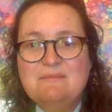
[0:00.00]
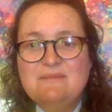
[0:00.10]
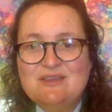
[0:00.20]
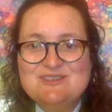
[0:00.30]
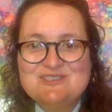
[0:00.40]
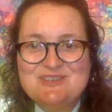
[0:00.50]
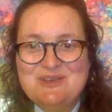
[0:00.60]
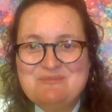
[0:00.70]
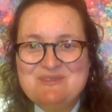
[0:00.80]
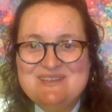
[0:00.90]
You can show
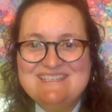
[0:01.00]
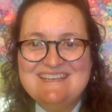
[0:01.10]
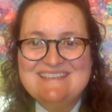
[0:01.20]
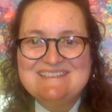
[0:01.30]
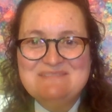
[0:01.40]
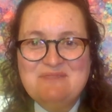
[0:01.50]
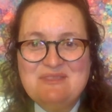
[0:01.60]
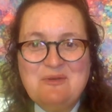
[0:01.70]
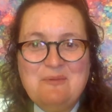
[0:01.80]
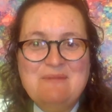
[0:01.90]
your appreciation
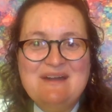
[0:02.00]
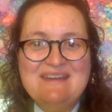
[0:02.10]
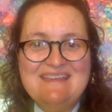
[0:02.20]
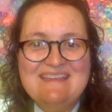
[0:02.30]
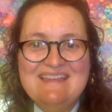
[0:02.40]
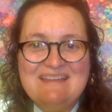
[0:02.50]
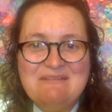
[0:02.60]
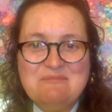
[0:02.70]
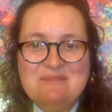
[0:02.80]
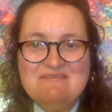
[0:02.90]
with your money. That
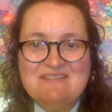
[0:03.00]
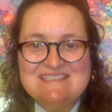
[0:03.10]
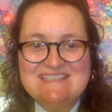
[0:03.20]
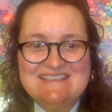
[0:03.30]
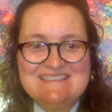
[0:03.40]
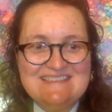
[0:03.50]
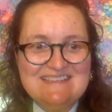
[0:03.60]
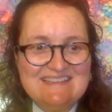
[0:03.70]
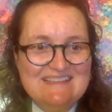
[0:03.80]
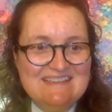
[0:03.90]
would be
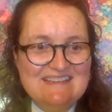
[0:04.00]
fantastic.